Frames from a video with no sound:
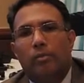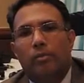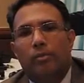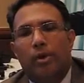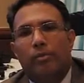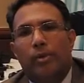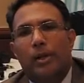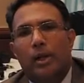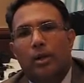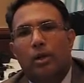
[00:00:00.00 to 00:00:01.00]

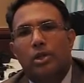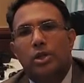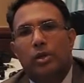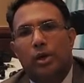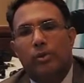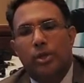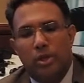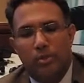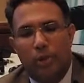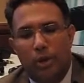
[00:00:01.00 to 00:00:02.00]
from a technology or
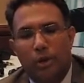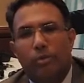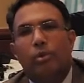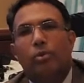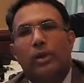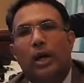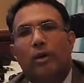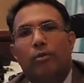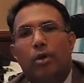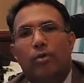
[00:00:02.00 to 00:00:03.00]
innovation point of view, we
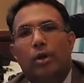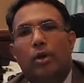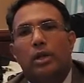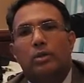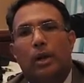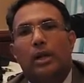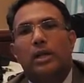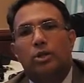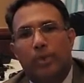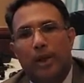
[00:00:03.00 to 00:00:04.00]
have what we call as
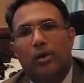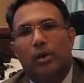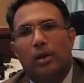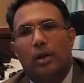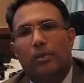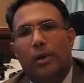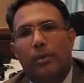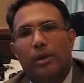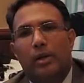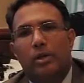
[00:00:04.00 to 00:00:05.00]
multispectral
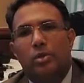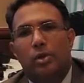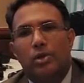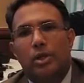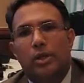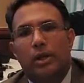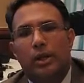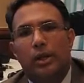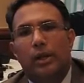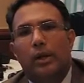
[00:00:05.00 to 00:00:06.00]
biometric solution there,